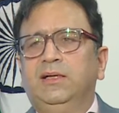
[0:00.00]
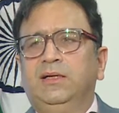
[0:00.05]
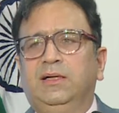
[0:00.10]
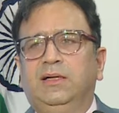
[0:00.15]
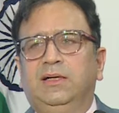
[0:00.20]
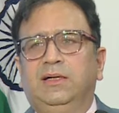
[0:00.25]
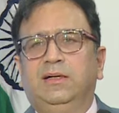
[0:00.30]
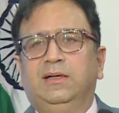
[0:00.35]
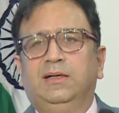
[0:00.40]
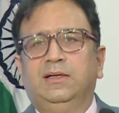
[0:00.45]

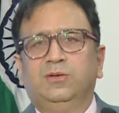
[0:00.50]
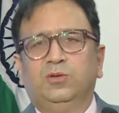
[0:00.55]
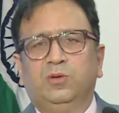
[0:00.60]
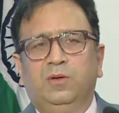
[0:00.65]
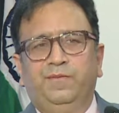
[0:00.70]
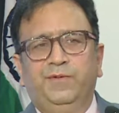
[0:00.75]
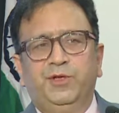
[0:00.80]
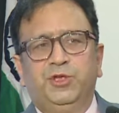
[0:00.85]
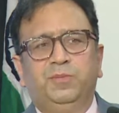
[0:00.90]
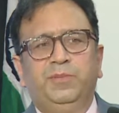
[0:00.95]
So,
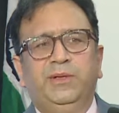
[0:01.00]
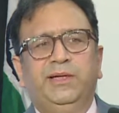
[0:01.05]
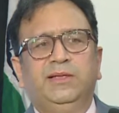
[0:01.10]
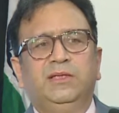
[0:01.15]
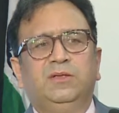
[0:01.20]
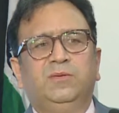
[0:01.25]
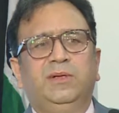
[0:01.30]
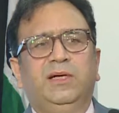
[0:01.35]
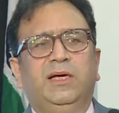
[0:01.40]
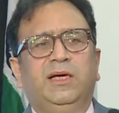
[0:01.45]
which
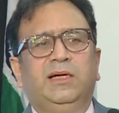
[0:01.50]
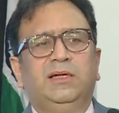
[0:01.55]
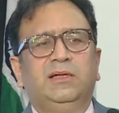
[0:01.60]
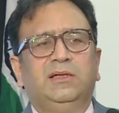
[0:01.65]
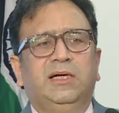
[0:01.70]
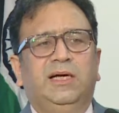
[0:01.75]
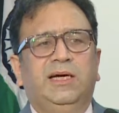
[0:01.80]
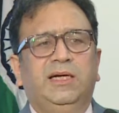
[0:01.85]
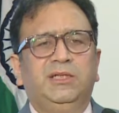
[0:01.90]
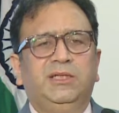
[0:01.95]
means we are
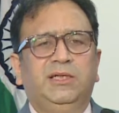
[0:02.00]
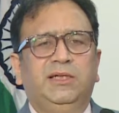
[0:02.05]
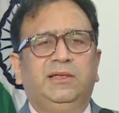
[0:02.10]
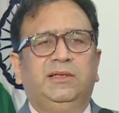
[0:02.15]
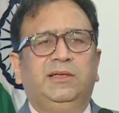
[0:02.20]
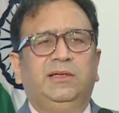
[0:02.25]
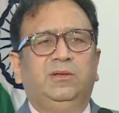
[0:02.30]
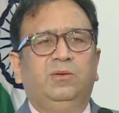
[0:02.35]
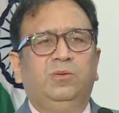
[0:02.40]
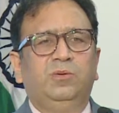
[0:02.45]
encouraging
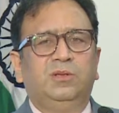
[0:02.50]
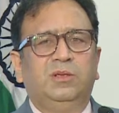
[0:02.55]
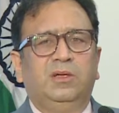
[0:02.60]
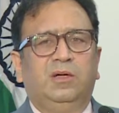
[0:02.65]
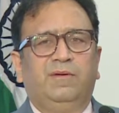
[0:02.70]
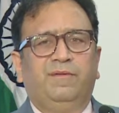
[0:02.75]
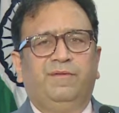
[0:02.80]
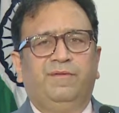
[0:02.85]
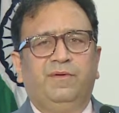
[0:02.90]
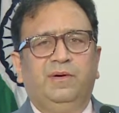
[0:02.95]
the use
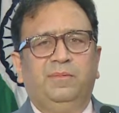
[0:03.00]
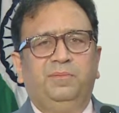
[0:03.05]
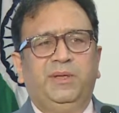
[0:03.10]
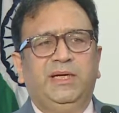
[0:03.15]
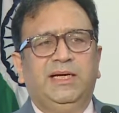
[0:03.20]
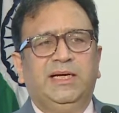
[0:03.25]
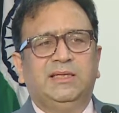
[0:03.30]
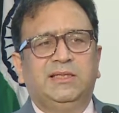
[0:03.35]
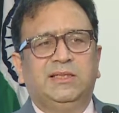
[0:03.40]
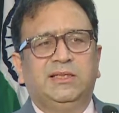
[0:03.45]
of
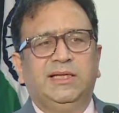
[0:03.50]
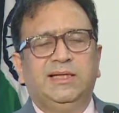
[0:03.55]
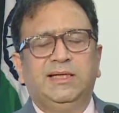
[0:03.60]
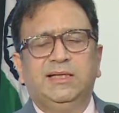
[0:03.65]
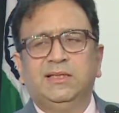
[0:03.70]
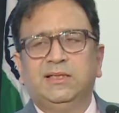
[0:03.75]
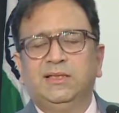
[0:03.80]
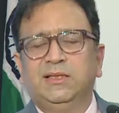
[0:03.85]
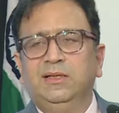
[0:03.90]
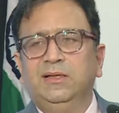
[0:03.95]

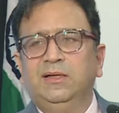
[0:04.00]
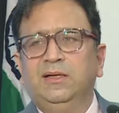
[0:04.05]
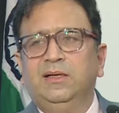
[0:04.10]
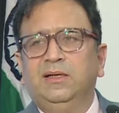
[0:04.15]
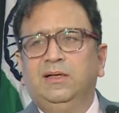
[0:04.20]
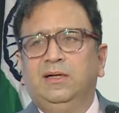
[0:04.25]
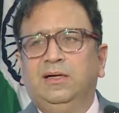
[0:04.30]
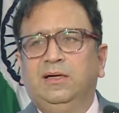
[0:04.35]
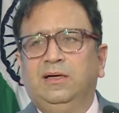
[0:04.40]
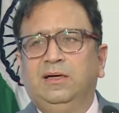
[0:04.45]
BS6,
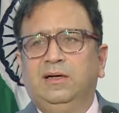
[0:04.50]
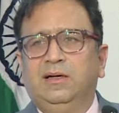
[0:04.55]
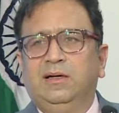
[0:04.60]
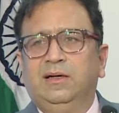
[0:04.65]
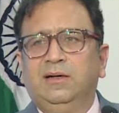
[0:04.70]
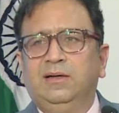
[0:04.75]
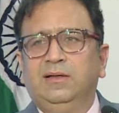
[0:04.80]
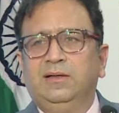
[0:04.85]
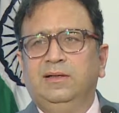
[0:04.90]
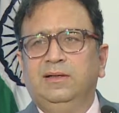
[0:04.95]

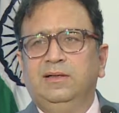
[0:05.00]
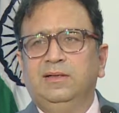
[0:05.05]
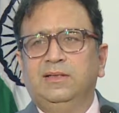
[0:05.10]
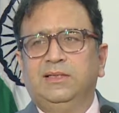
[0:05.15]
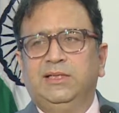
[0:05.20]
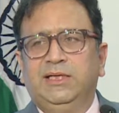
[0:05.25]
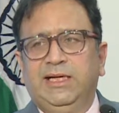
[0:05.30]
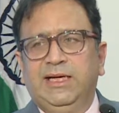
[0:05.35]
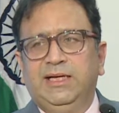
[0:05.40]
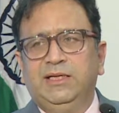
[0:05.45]

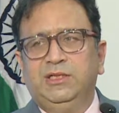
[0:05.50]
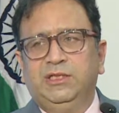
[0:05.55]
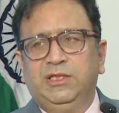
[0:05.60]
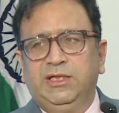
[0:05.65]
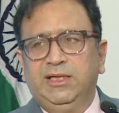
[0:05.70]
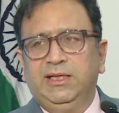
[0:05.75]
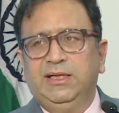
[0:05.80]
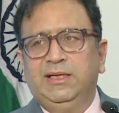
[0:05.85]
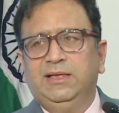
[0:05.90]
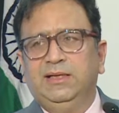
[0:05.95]

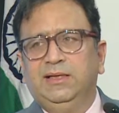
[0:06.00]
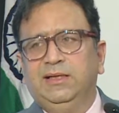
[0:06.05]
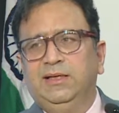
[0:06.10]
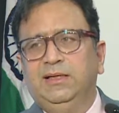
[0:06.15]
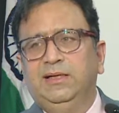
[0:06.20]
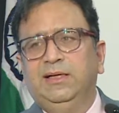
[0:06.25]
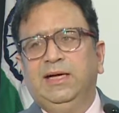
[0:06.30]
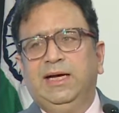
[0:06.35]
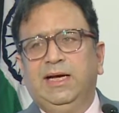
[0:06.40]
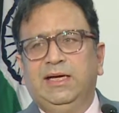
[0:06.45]
CNG,
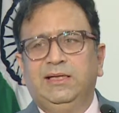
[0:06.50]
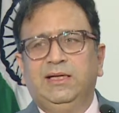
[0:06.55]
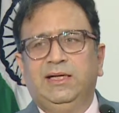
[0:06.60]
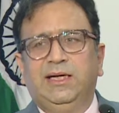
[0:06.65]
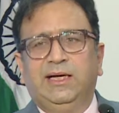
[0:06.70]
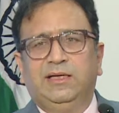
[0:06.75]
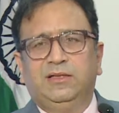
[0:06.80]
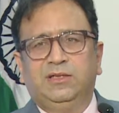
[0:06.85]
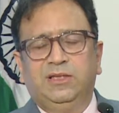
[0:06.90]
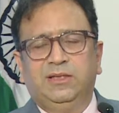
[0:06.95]
and
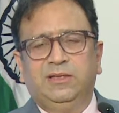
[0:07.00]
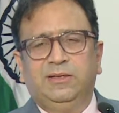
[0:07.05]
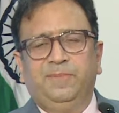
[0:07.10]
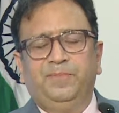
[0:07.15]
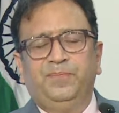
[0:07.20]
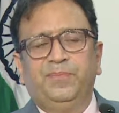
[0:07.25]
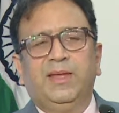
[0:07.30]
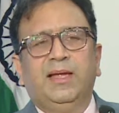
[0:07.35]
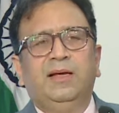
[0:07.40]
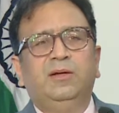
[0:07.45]
electric.
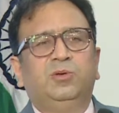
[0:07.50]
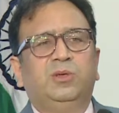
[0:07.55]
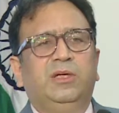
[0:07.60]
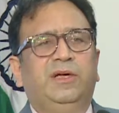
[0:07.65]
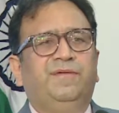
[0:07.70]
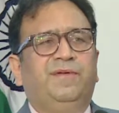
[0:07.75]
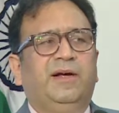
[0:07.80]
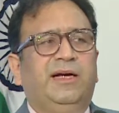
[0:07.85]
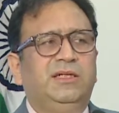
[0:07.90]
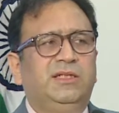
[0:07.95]
So,
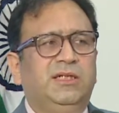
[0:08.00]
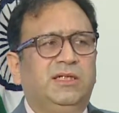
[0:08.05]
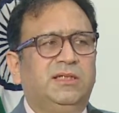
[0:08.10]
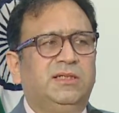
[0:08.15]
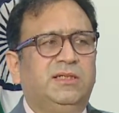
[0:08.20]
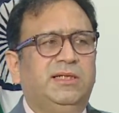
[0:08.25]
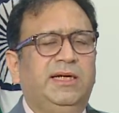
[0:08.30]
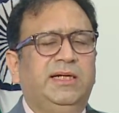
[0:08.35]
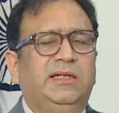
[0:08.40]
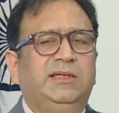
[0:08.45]
if I
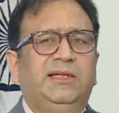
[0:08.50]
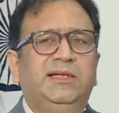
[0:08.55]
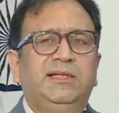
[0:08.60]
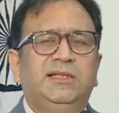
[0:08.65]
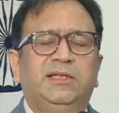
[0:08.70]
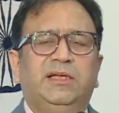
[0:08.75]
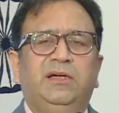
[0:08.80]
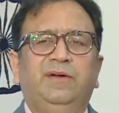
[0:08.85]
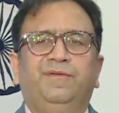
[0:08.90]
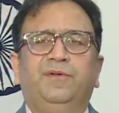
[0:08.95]
just take
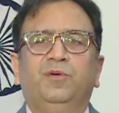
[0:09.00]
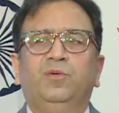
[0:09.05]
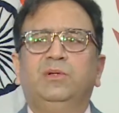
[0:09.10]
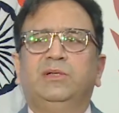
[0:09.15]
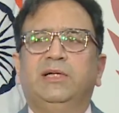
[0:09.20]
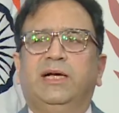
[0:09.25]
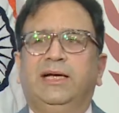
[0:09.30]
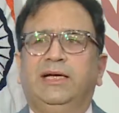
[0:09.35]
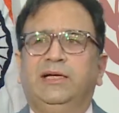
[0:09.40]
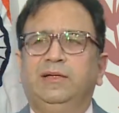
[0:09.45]
these three fuel
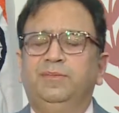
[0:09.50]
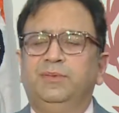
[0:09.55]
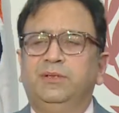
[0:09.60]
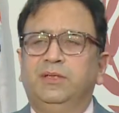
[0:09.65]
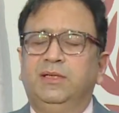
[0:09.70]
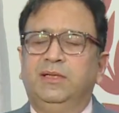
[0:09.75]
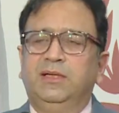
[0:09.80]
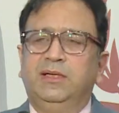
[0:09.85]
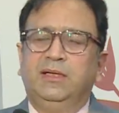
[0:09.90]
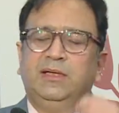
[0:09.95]
types,
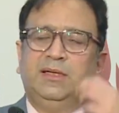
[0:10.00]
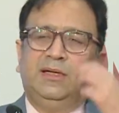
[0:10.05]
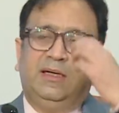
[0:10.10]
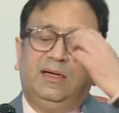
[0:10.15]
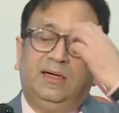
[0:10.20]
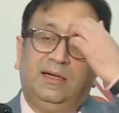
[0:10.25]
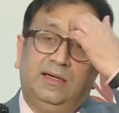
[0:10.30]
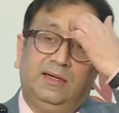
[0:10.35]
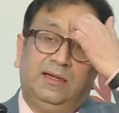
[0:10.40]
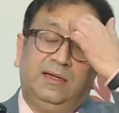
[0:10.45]

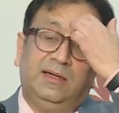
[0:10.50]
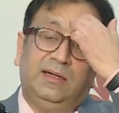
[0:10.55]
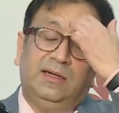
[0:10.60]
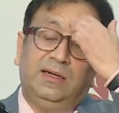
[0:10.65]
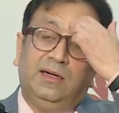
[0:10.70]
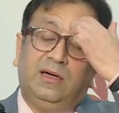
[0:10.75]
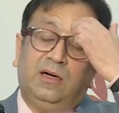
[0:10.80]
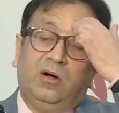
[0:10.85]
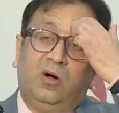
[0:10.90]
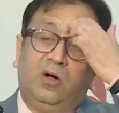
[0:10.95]

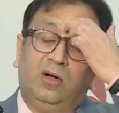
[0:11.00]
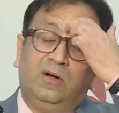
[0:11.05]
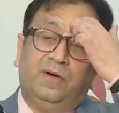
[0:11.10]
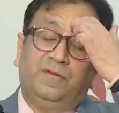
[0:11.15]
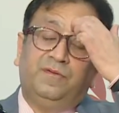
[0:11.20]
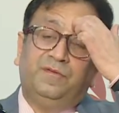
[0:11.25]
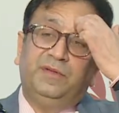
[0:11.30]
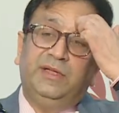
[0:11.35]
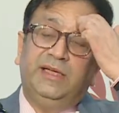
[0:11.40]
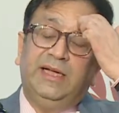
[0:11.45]

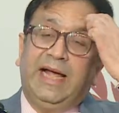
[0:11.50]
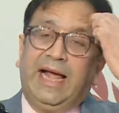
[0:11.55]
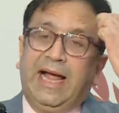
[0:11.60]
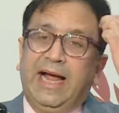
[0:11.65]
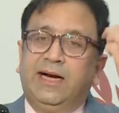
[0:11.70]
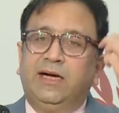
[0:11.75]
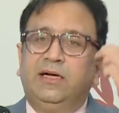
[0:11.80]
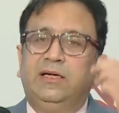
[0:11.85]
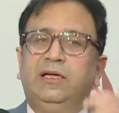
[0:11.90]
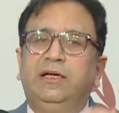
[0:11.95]
of the
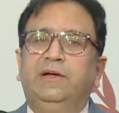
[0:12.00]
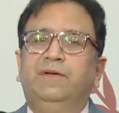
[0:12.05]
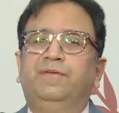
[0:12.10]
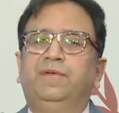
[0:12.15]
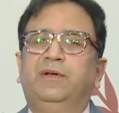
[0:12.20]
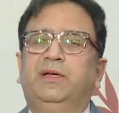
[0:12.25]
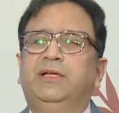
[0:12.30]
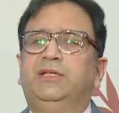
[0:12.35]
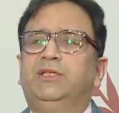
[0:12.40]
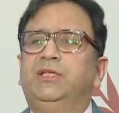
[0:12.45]

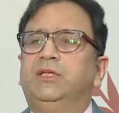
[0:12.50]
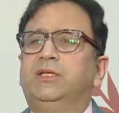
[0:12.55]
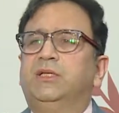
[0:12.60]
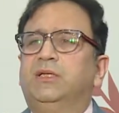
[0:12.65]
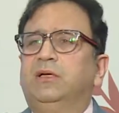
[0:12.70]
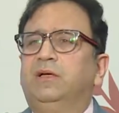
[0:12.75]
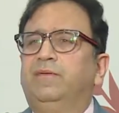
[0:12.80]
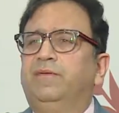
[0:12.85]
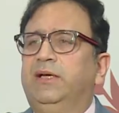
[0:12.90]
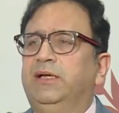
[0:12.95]
active
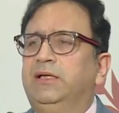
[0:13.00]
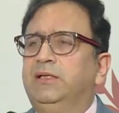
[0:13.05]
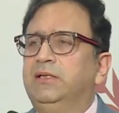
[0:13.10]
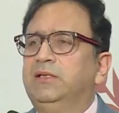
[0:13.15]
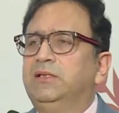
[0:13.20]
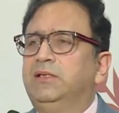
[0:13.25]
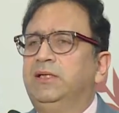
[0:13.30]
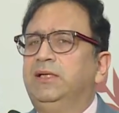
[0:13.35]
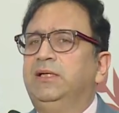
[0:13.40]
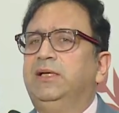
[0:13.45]
registered
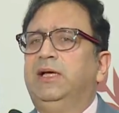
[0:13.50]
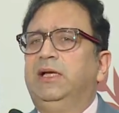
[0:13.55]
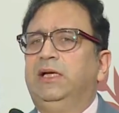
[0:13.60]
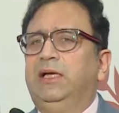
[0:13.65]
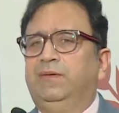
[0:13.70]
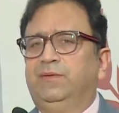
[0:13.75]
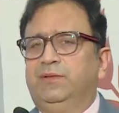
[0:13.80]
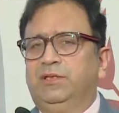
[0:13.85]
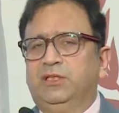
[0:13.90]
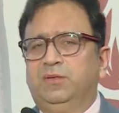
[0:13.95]
vehicles in
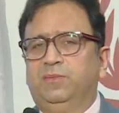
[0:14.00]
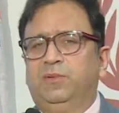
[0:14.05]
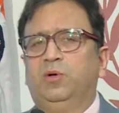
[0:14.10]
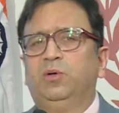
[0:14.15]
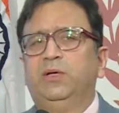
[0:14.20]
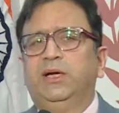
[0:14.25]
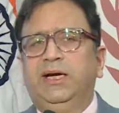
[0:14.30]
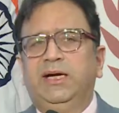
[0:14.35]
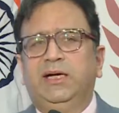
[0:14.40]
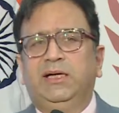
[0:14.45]
Delhi, which is
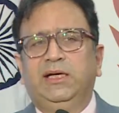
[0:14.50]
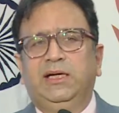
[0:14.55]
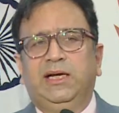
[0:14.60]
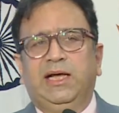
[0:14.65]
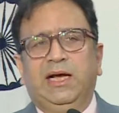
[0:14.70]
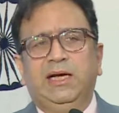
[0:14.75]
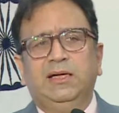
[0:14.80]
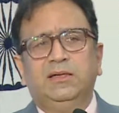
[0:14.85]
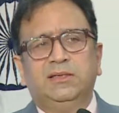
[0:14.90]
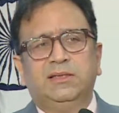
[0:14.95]
about 80
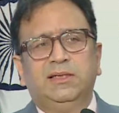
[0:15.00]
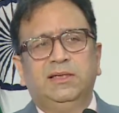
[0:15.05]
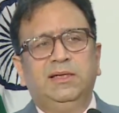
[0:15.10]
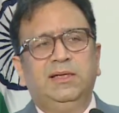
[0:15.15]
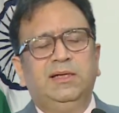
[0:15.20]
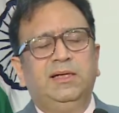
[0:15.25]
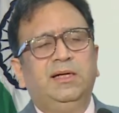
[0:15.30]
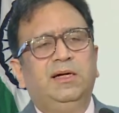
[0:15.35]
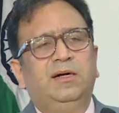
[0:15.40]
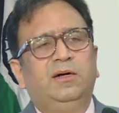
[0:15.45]
lakhs,
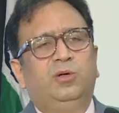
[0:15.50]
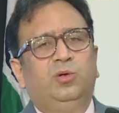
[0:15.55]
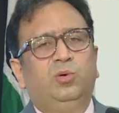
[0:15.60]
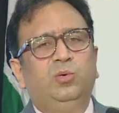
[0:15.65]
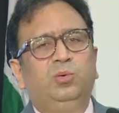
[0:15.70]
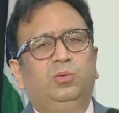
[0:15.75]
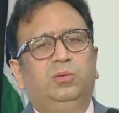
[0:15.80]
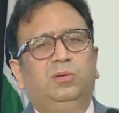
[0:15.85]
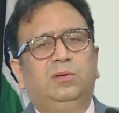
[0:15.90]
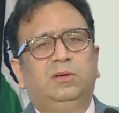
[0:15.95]

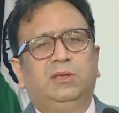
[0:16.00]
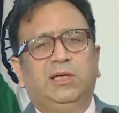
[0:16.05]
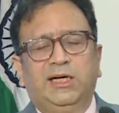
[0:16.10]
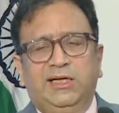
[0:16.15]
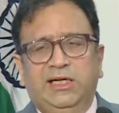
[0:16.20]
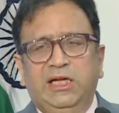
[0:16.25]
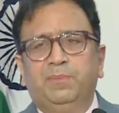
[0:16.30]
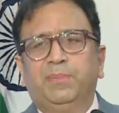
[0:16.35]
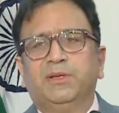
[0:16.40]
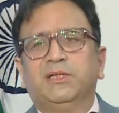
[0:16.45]
to
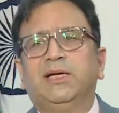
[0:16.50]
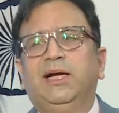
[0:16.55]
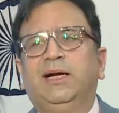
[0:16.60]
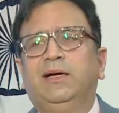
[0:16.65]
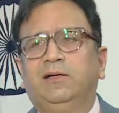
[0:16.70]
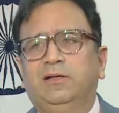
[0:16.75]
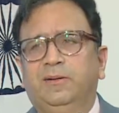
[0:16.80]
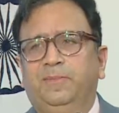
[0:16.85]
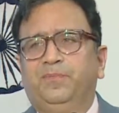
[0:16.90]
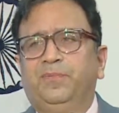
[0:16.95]

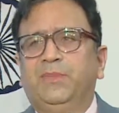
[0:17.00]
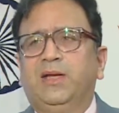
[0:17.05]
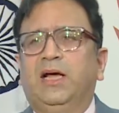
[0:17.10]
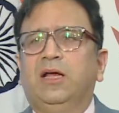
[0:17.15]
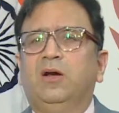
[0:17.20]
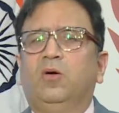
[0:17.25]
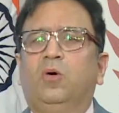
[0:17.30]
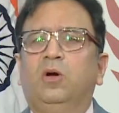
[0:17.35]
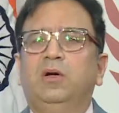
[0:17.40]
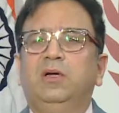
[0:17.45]
30%
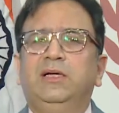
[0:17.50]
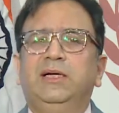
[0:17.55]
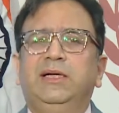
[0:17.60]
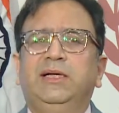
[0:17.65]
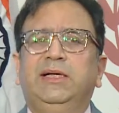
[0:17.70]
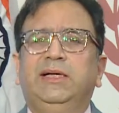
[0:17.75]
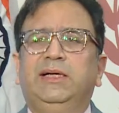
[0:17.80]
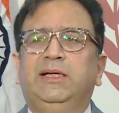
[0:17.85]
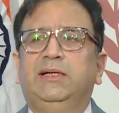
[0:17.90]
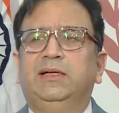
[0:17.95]
are
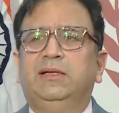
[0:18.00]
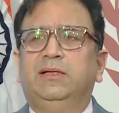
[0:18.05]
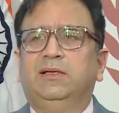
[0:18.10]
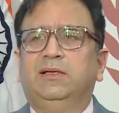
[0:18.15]
already